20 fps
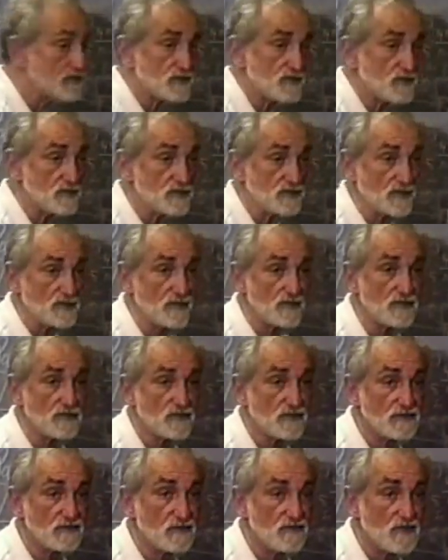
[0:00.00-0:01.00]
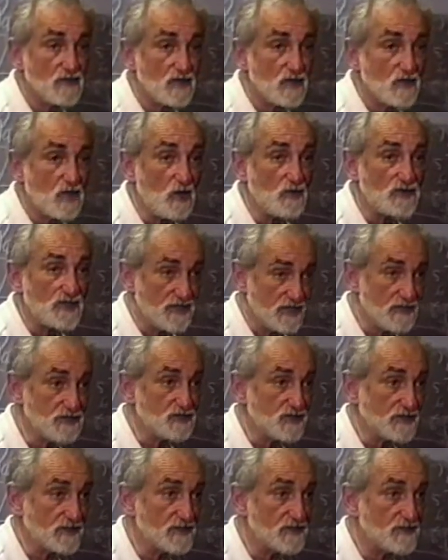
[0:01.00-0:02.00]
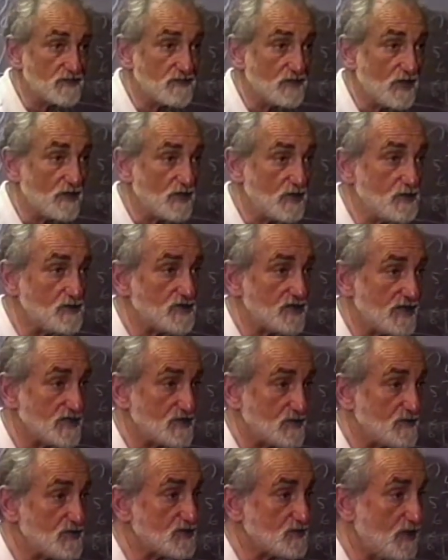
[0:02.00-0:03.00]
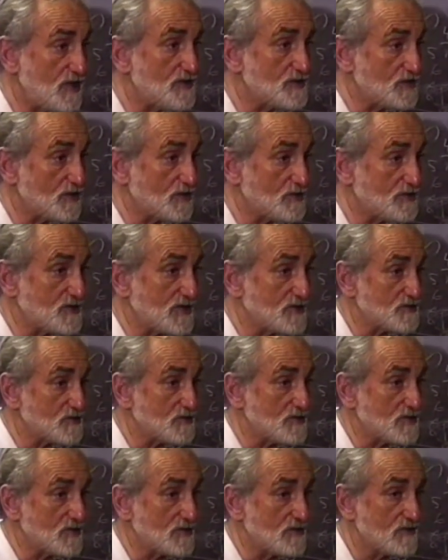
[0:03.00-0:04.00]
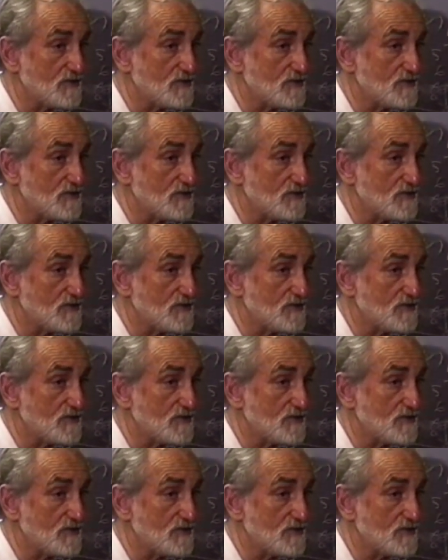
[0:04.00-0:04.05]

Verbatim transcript: the Jew did, only he did it on the New Testament as well as the Old Testament.